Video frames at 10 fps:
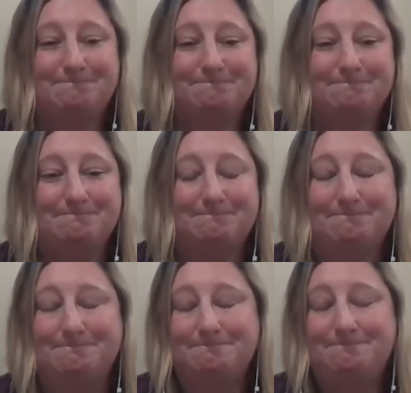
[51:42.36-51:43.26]

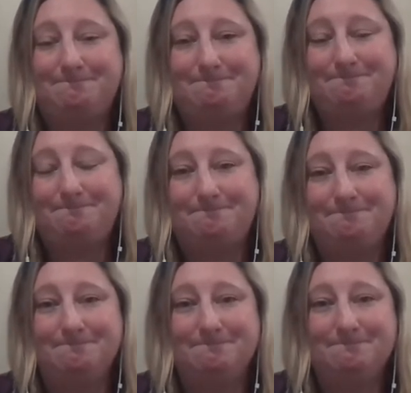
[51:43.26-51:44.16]

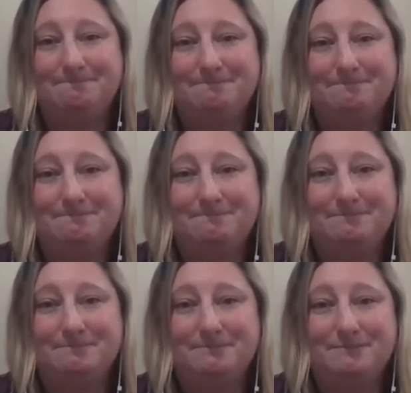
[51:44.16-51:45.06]

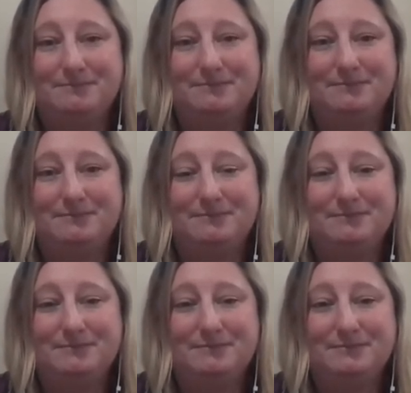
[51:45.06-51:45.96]

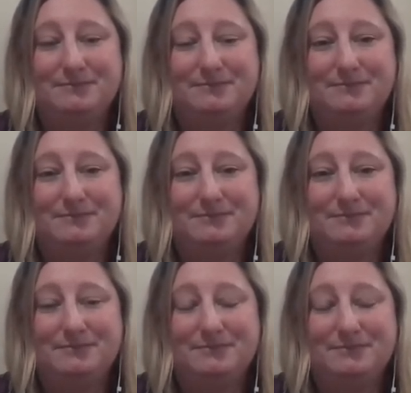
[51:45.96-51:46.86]

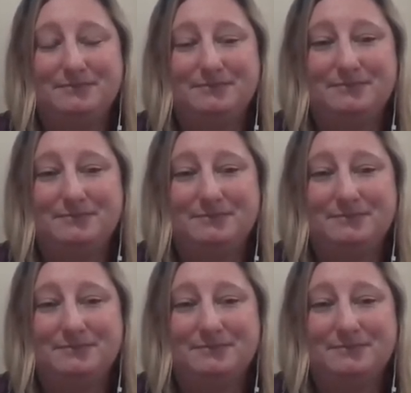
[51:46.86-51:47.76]

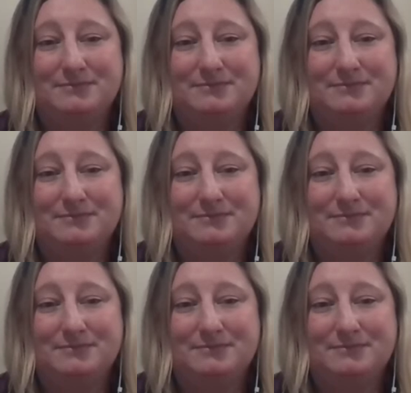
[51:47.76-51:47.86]
(silent)